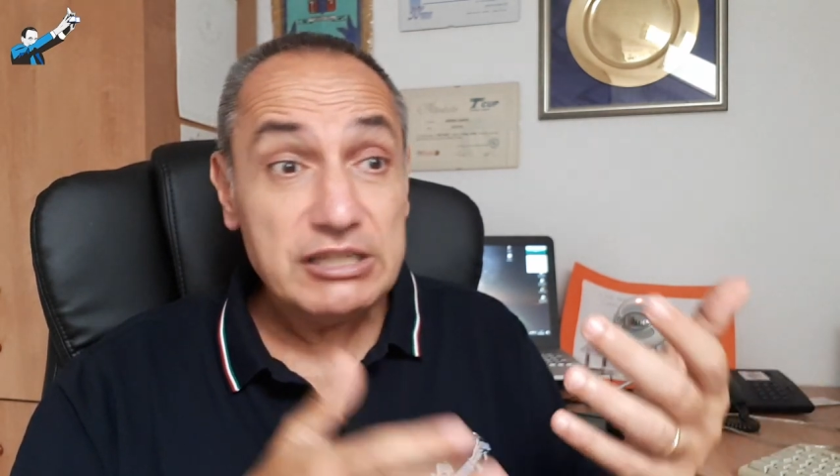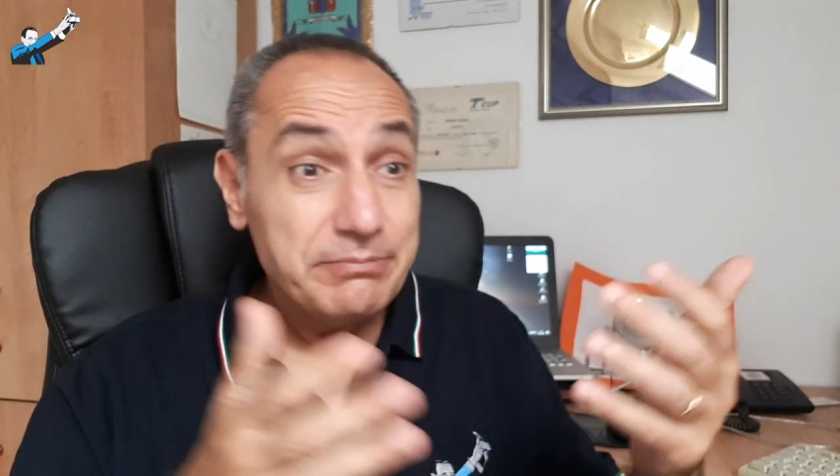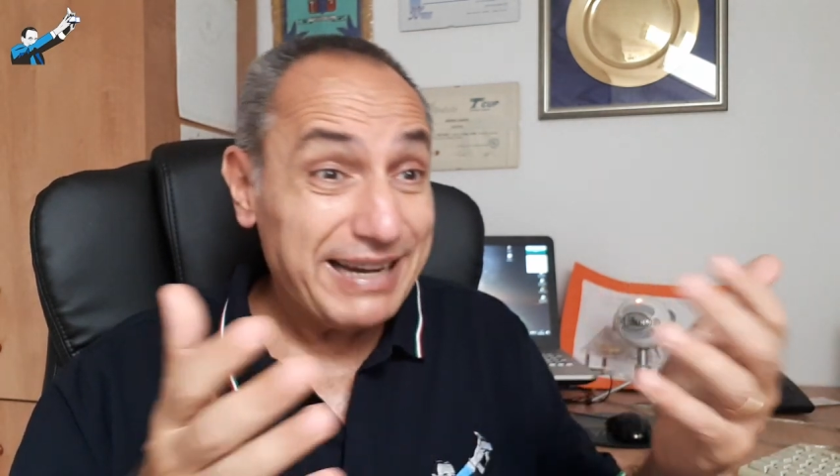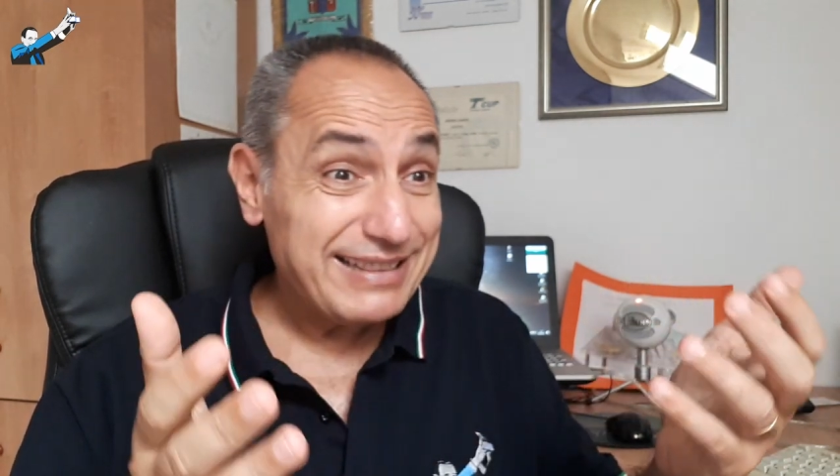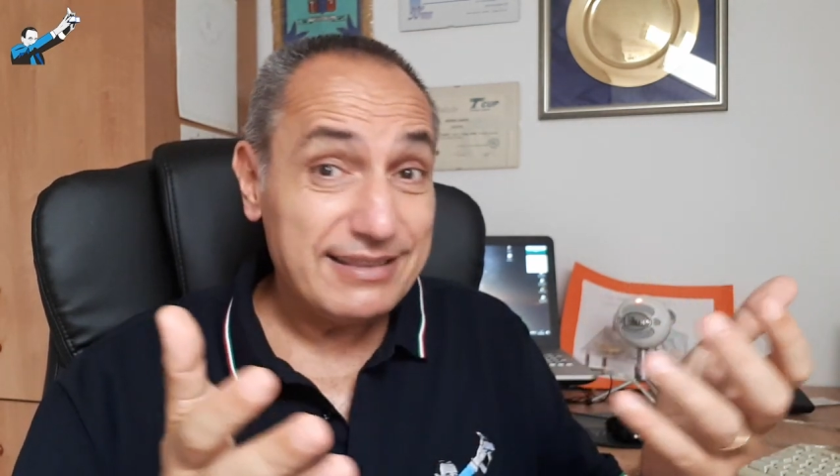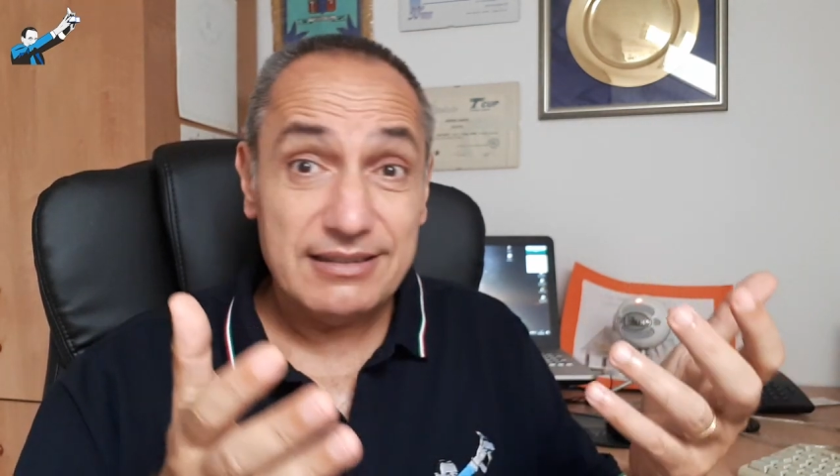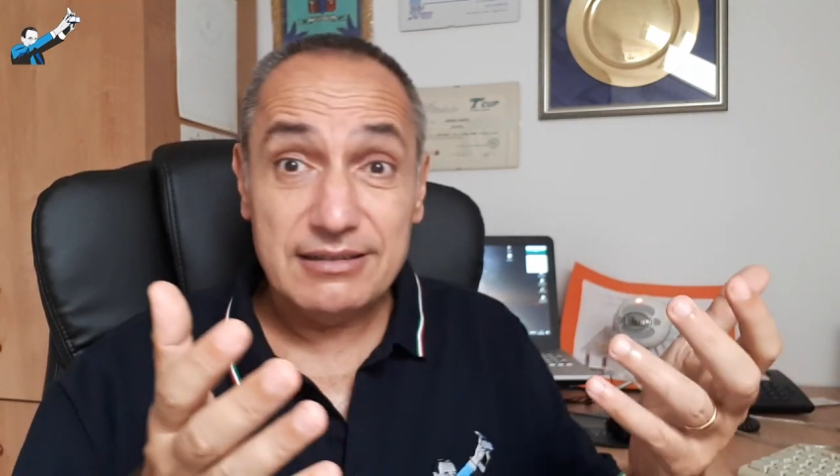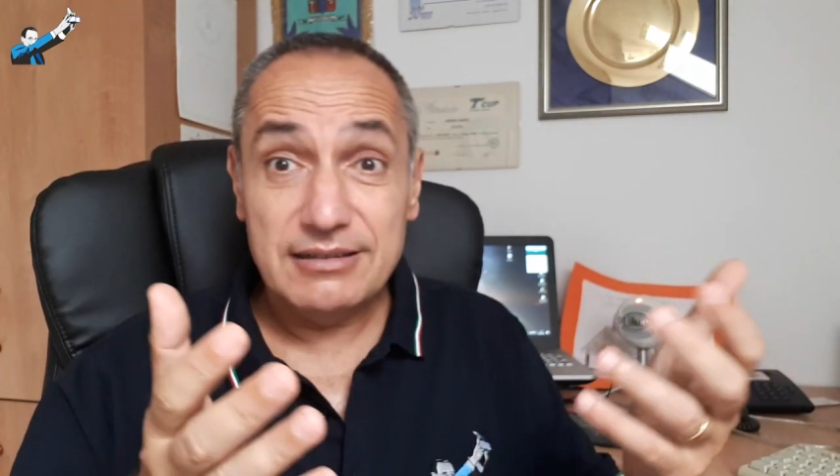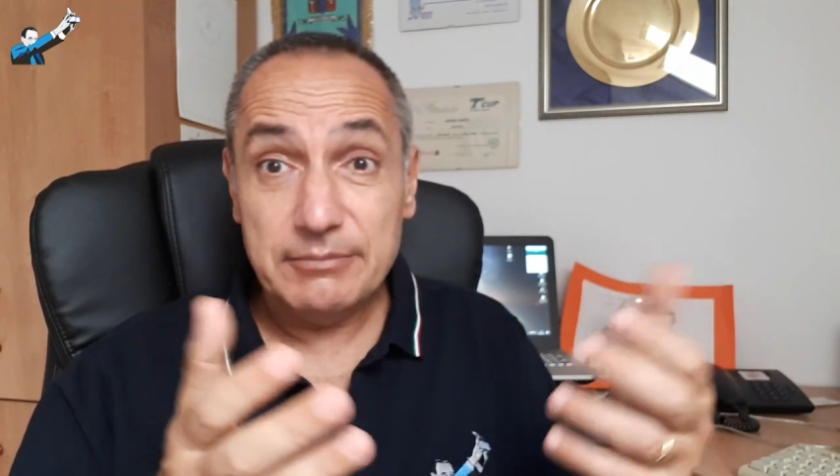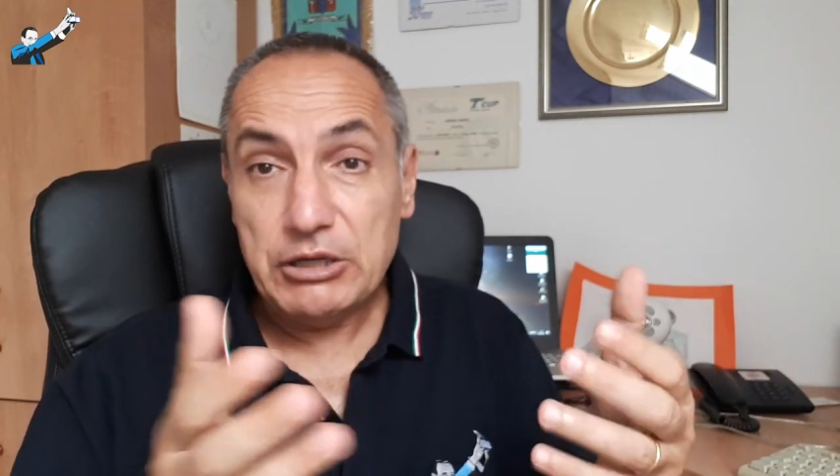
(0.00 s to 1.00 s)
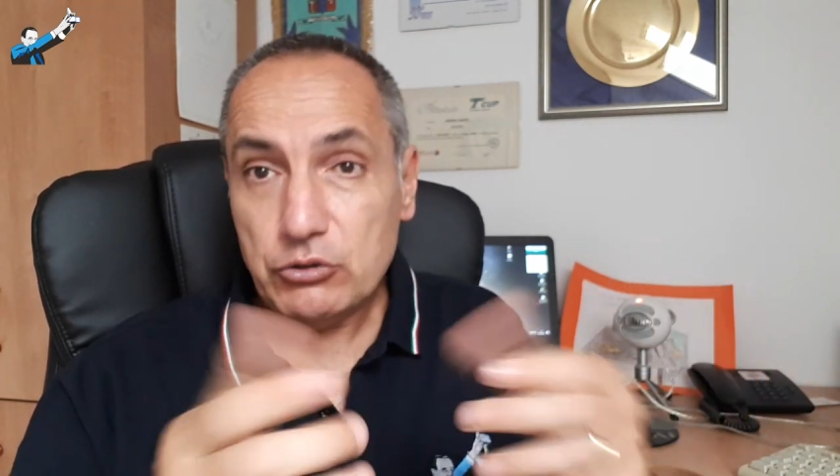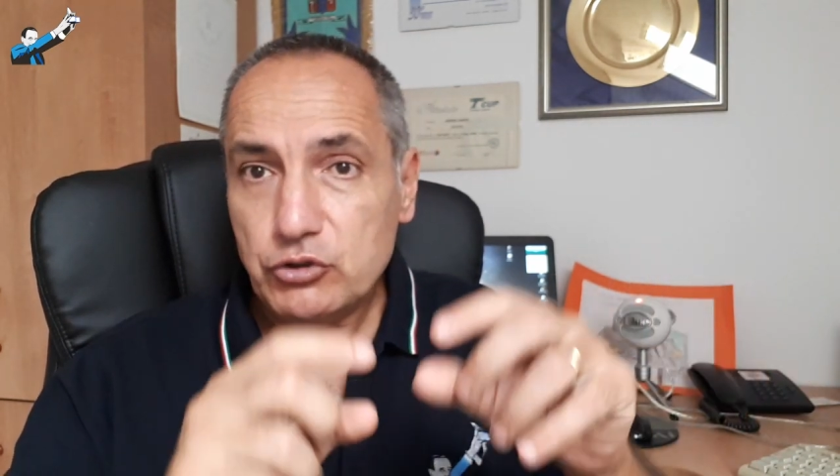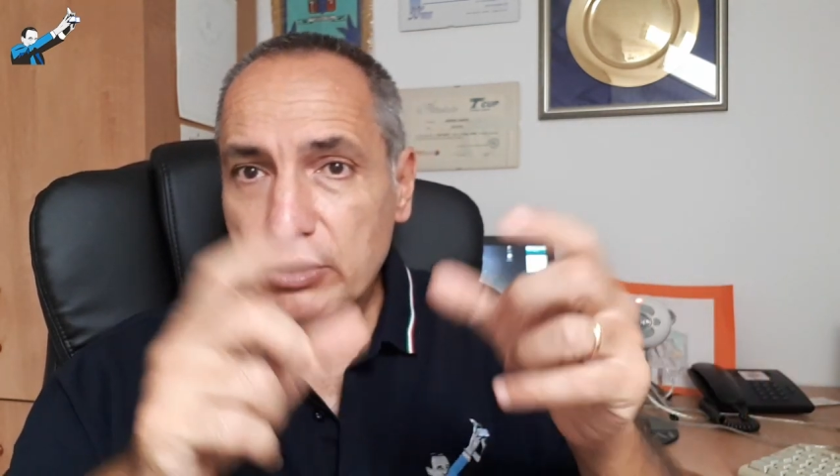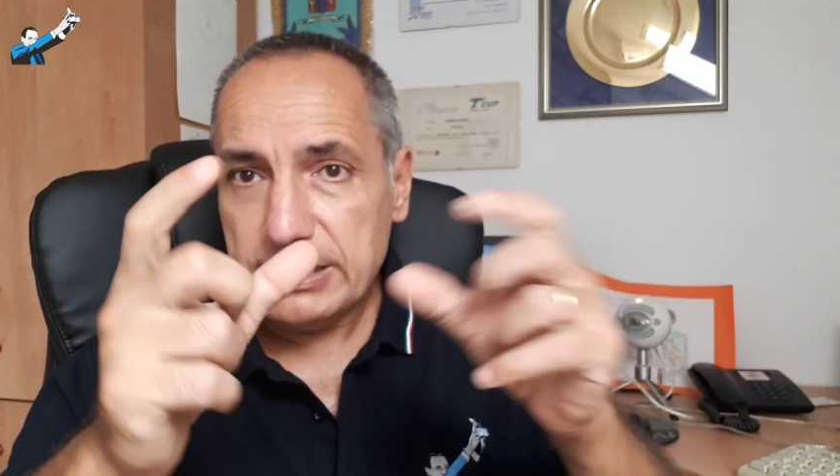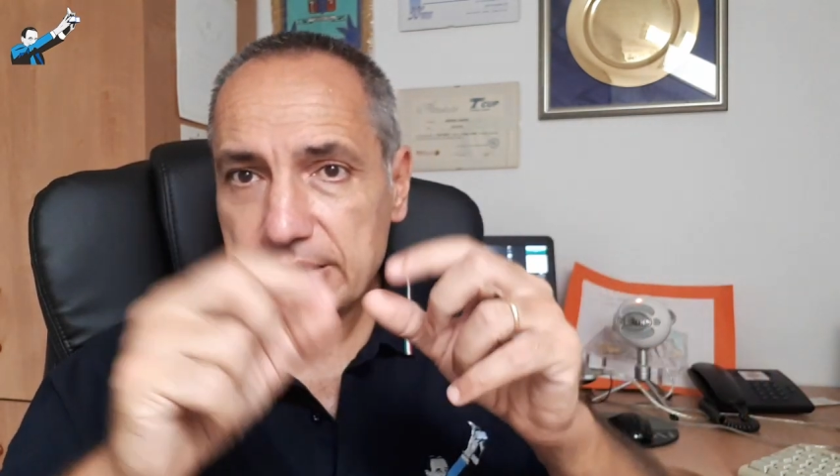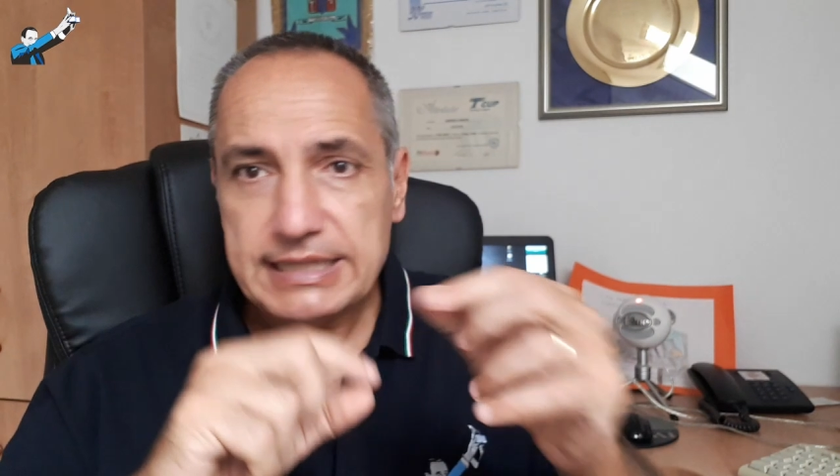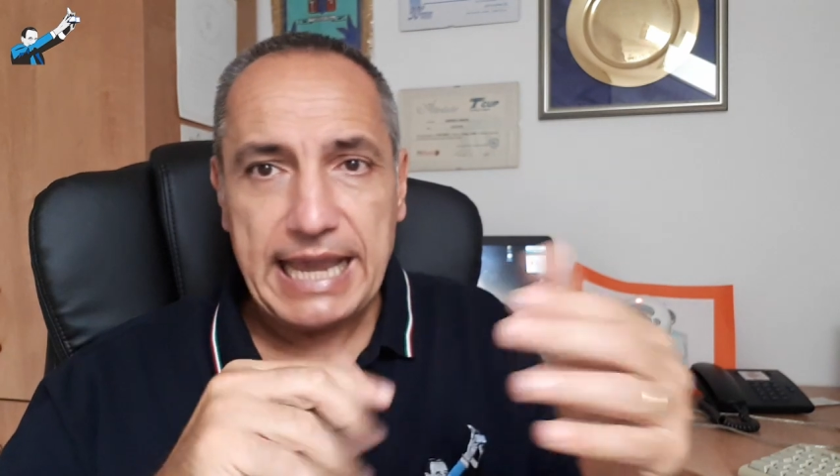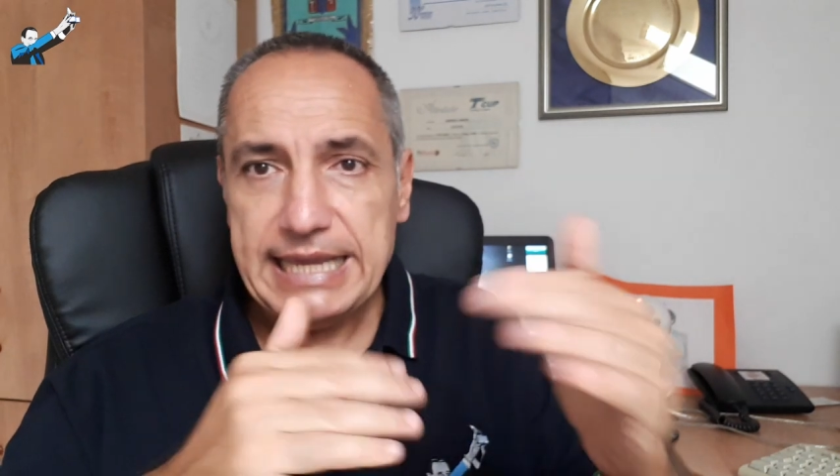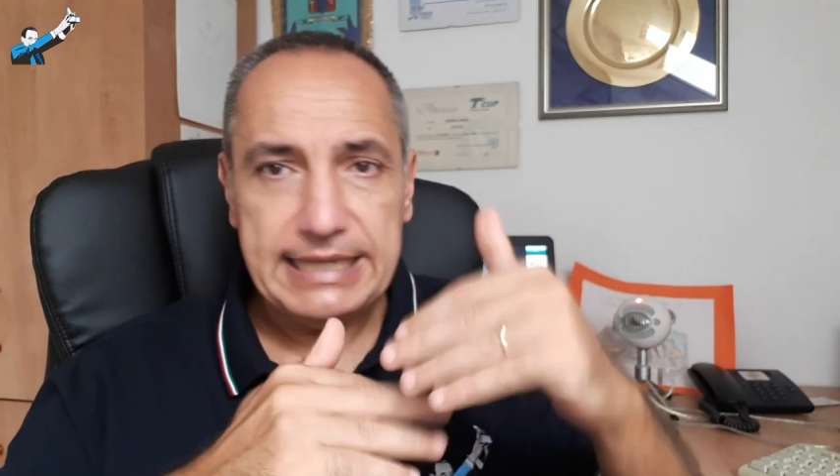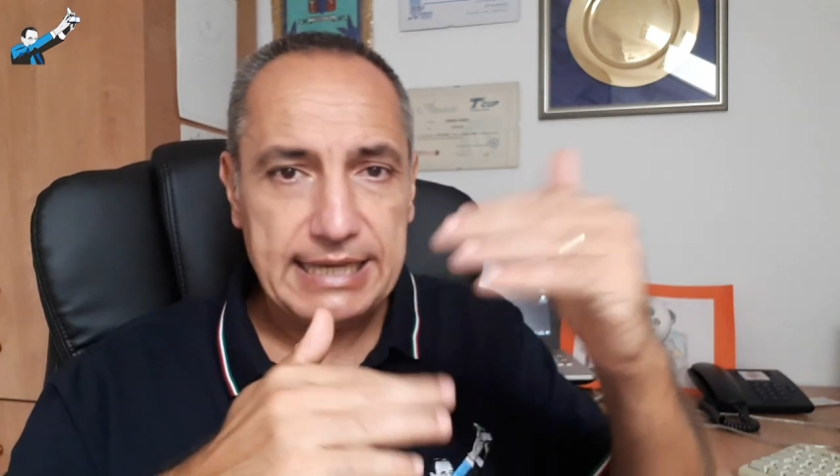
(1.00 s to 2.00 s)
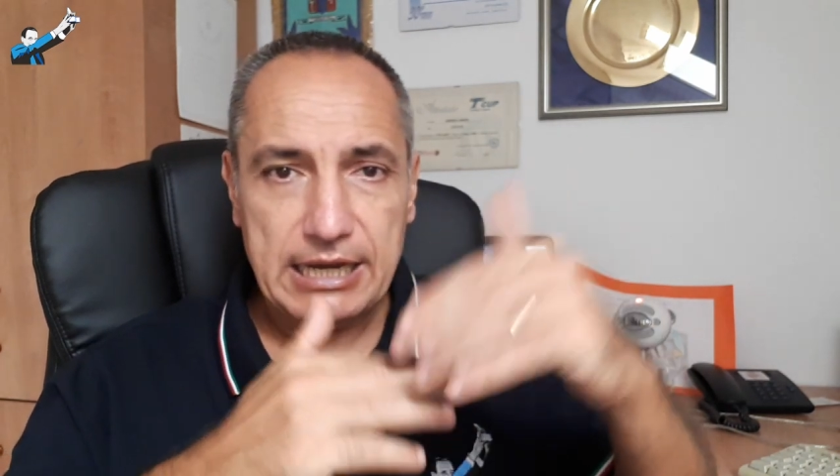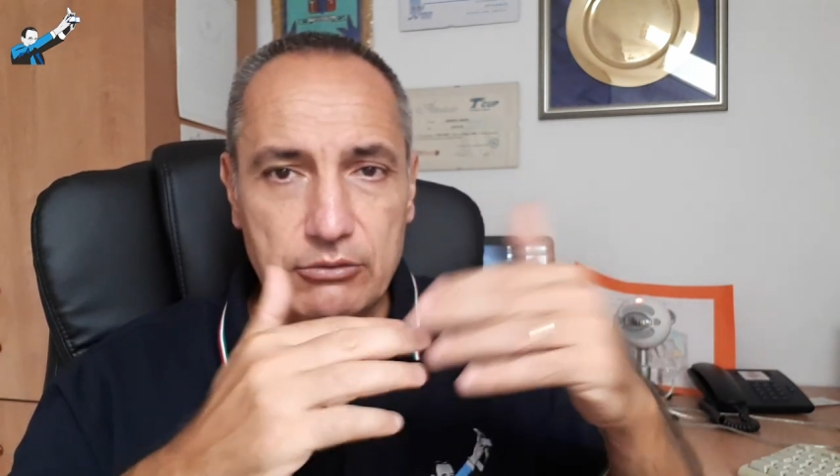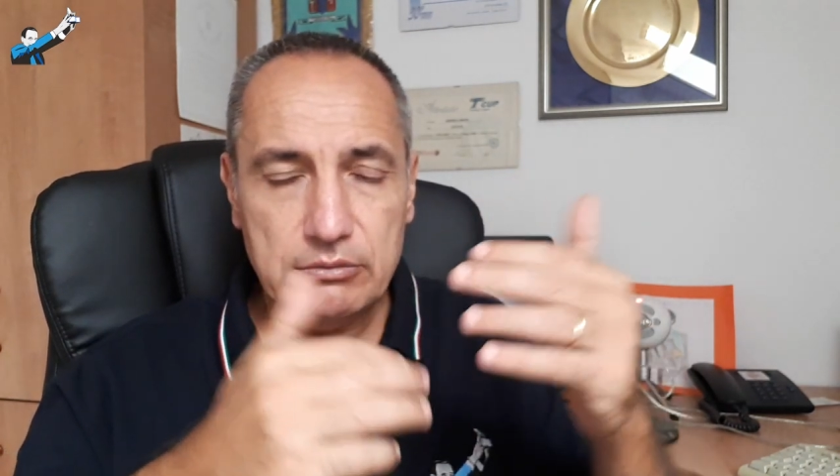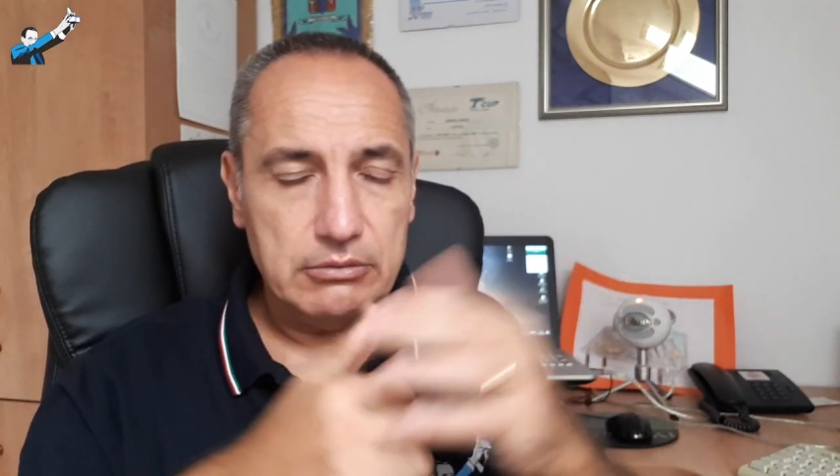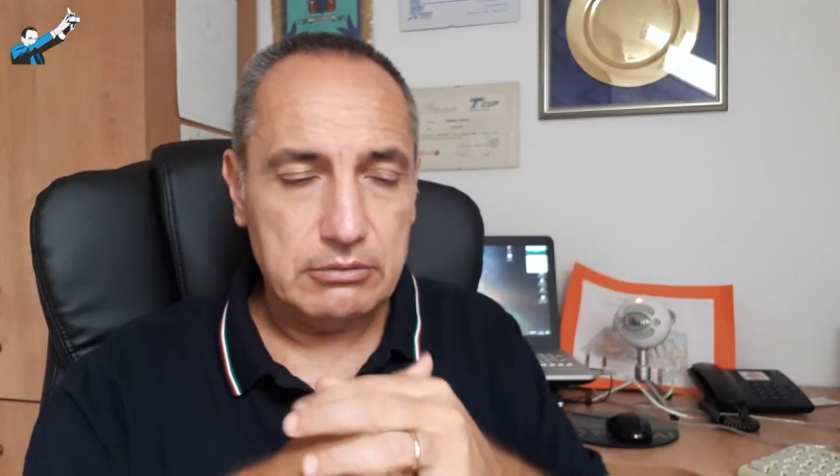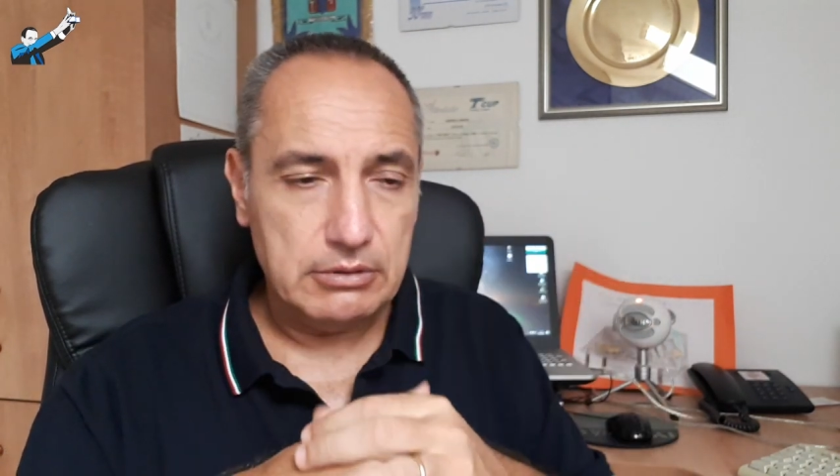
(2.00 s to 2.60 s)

but uh, because you can scale down